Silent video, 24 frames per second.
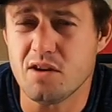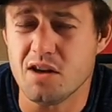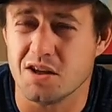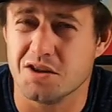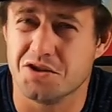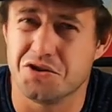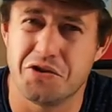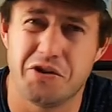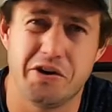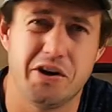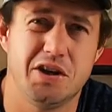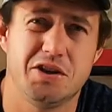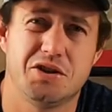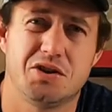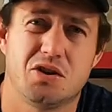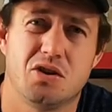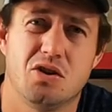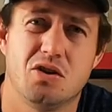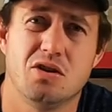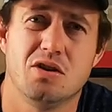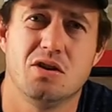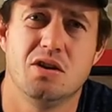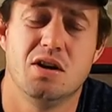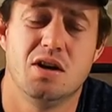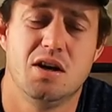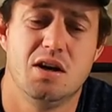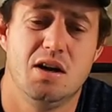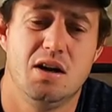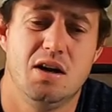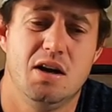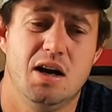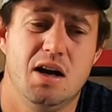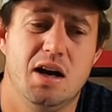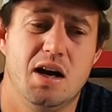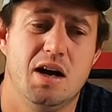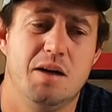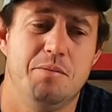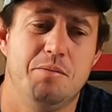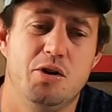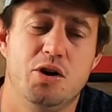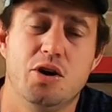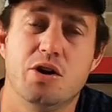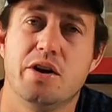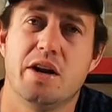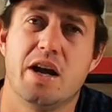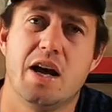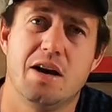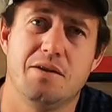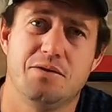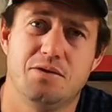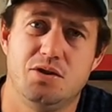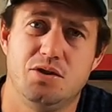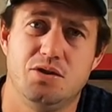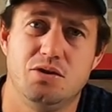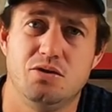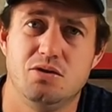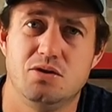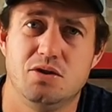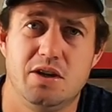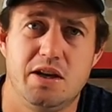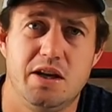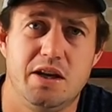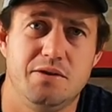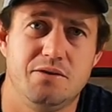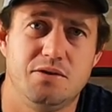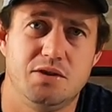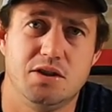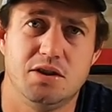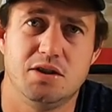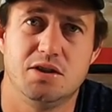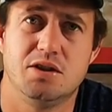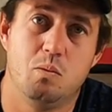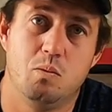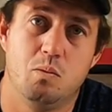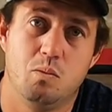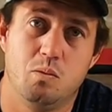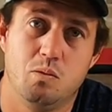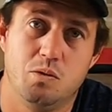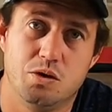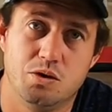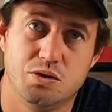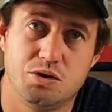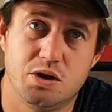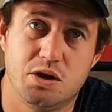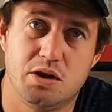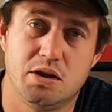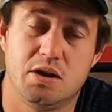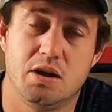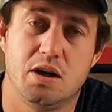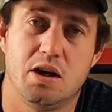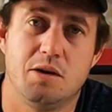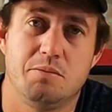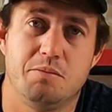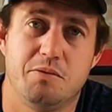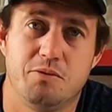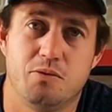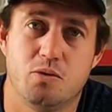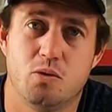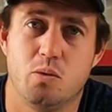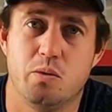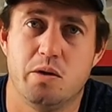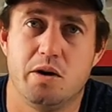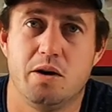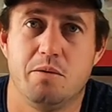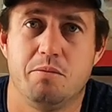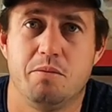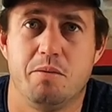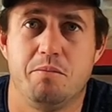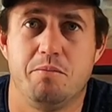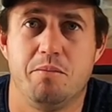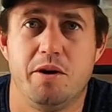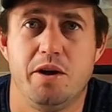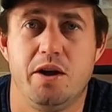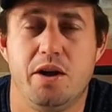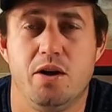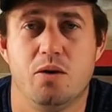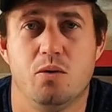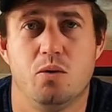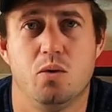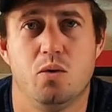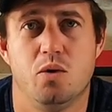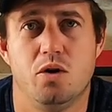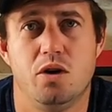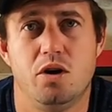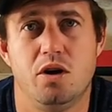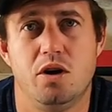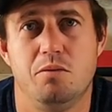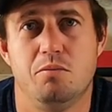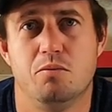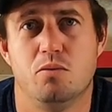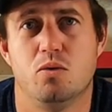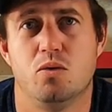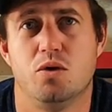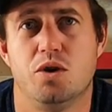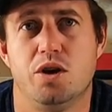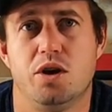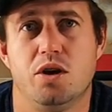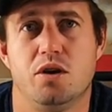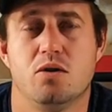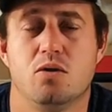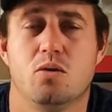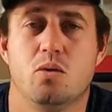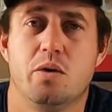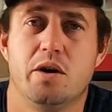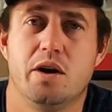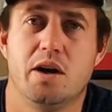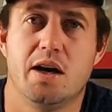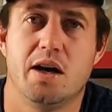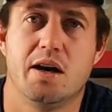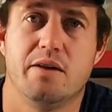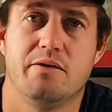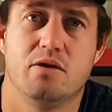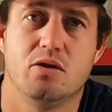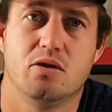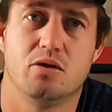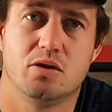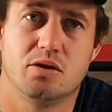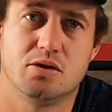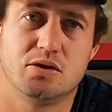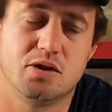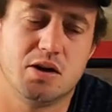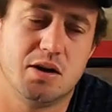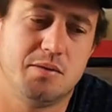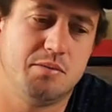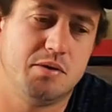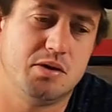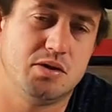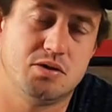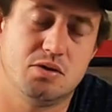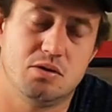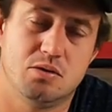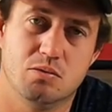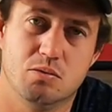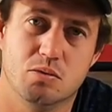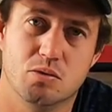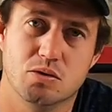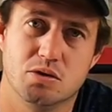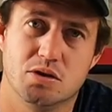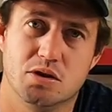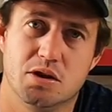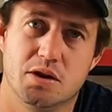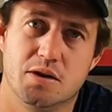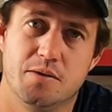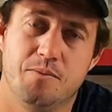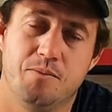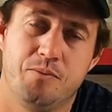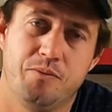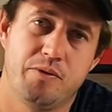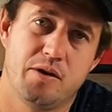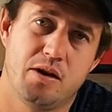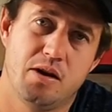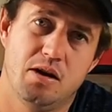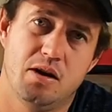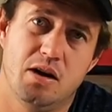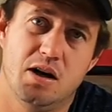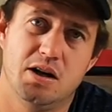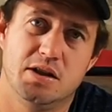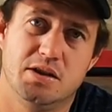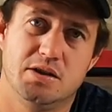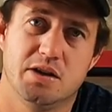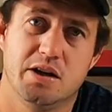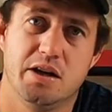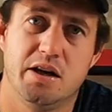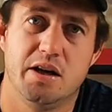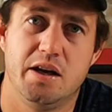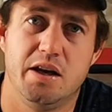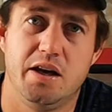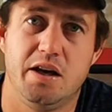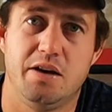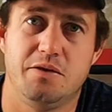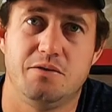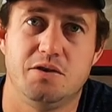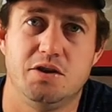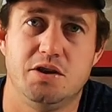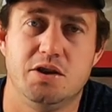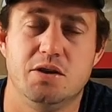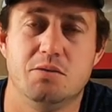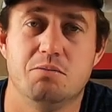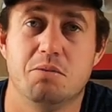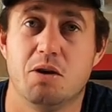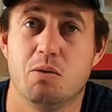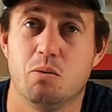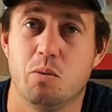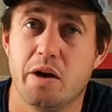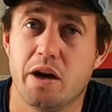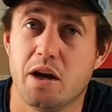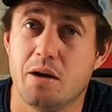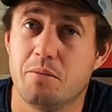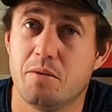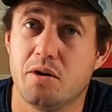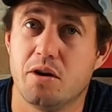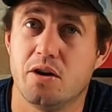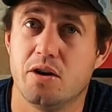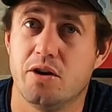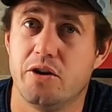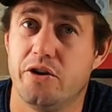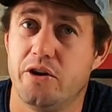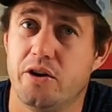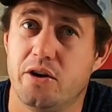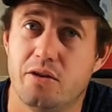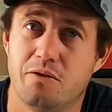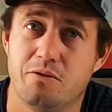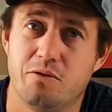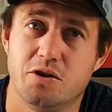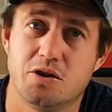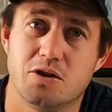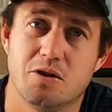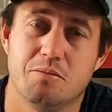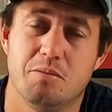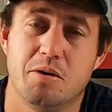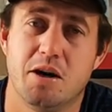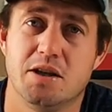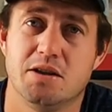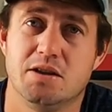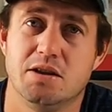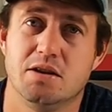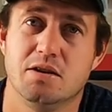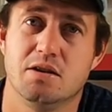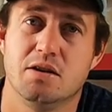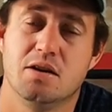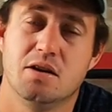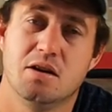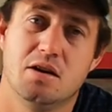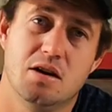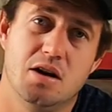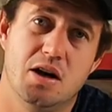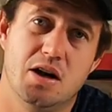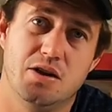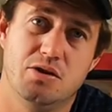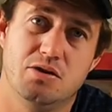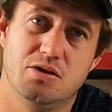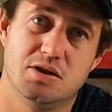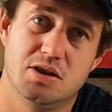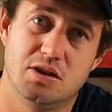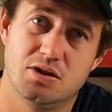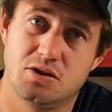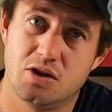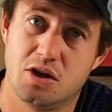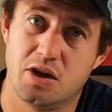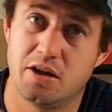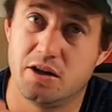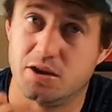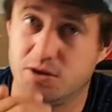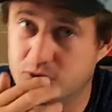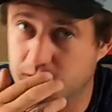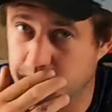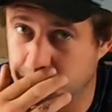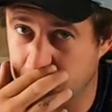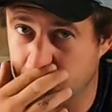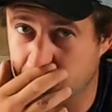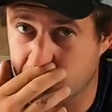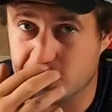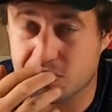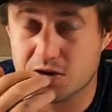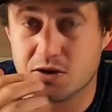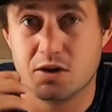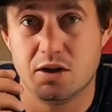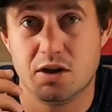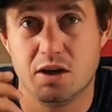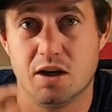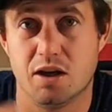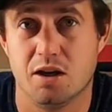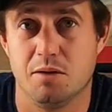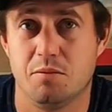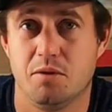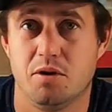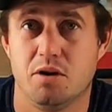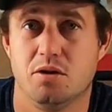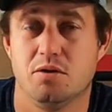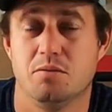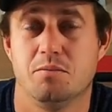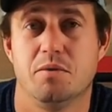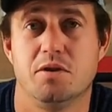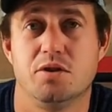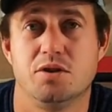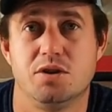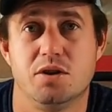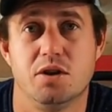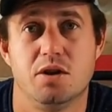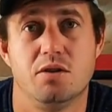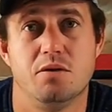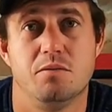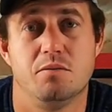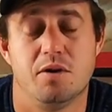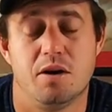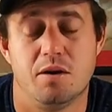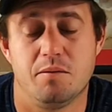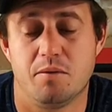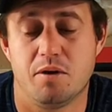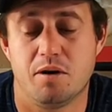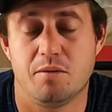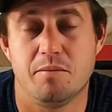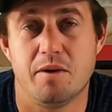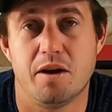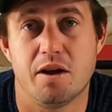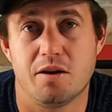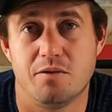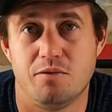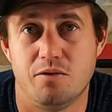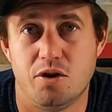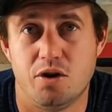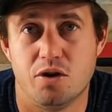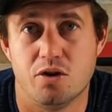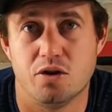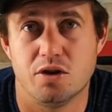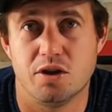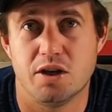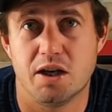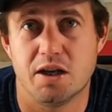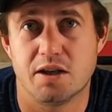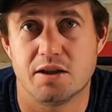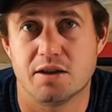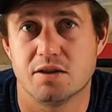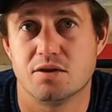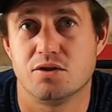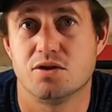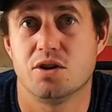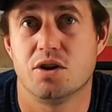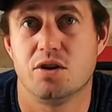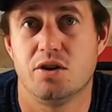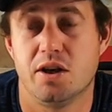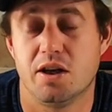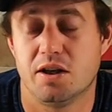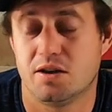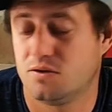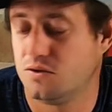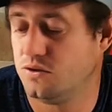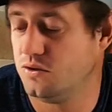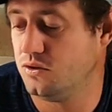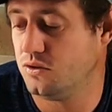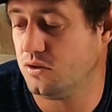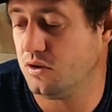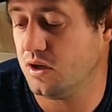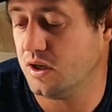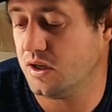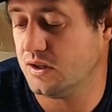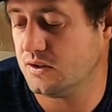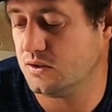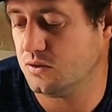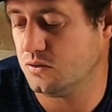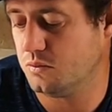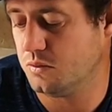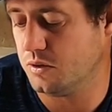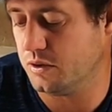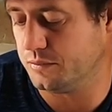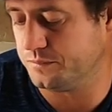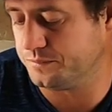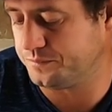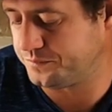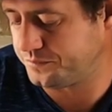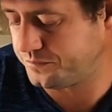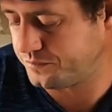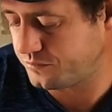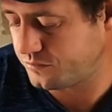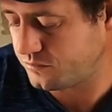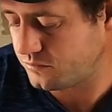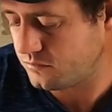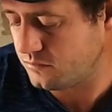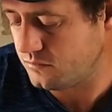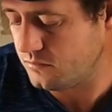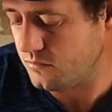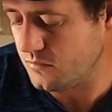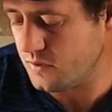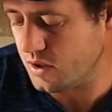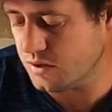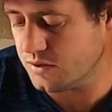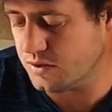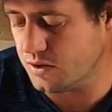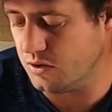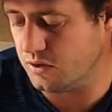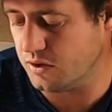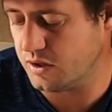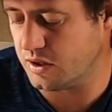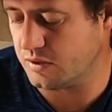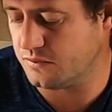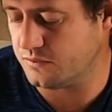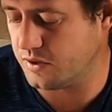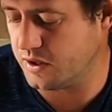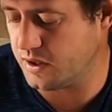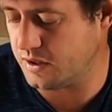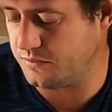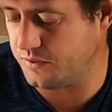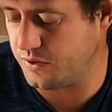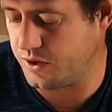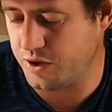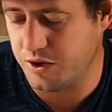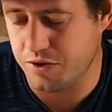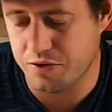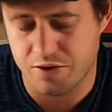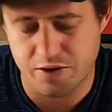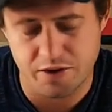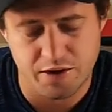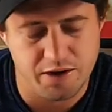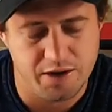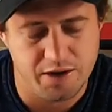It's really strong. Um, you don't have to use the FG. Usually the night before when I prepare or early morning or when I have a lot of time next to the water, I tie FG. But when I'm in a hurry and the fish are biting, I use those other two notch. And I'm gonna show, I'm gonna make a video on that and show that to you guys as well. So look out for that video.